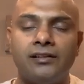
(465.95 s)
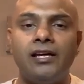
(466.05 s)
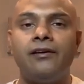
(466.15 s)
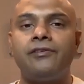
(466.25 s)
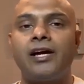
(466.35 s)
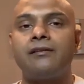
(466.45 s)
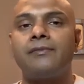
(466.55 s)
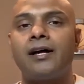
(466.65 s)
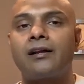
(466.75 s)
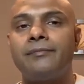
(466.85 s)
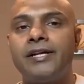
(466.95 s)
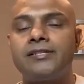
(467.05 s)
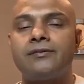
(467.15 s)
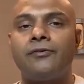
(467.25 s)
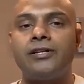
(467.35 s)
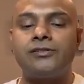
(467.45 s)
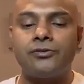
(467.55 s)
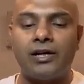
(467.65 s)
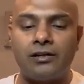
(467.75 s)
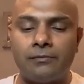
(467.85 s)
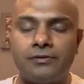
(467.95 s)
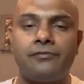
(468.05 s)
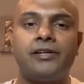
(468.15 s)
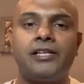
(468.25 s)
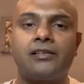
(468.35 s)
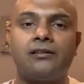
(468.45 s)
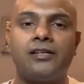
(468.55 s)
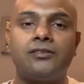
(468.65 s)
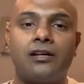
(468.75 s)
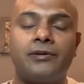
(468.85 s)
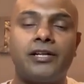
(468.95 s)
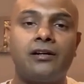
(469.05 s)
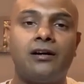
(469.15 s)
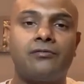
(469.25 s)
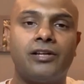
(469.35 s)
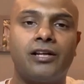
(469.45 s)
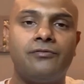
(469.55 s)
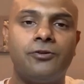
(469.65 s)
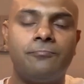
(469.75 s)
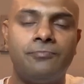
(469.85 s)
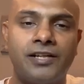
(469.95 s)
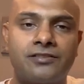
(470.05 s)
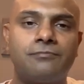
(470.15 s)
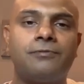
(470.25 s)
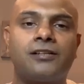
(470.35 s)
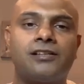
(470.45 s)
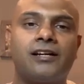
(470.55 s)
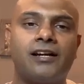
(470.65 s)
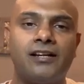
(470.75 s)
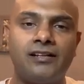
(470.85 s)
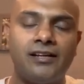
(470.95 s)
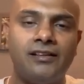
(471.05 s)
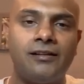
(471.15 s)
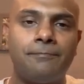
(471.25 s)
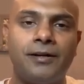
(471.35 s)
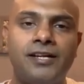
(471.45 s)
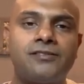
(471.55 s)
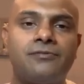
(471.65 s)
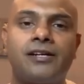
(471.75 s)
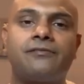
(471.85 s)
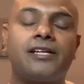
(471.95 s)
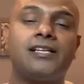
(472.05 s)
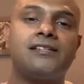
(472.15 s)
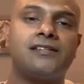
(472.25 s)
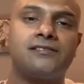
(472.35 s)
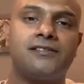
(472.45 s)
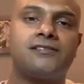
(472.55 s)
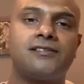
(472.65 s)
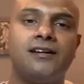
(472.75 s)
Devayan Marga means once you adopt the Vedic knowledge, Almighty God will give you next birth again in the place where Vedas exist.